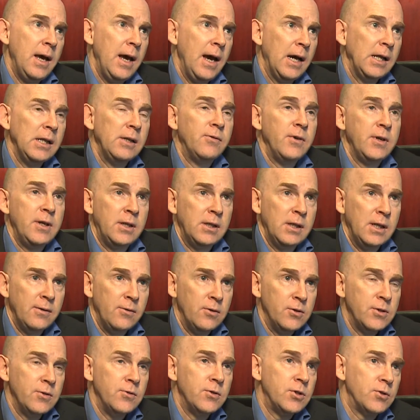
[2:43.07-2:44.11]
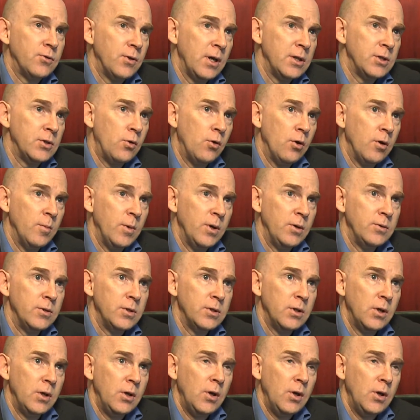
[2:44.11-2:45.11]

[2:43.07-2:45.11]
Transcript: elevated levels of stress hormones.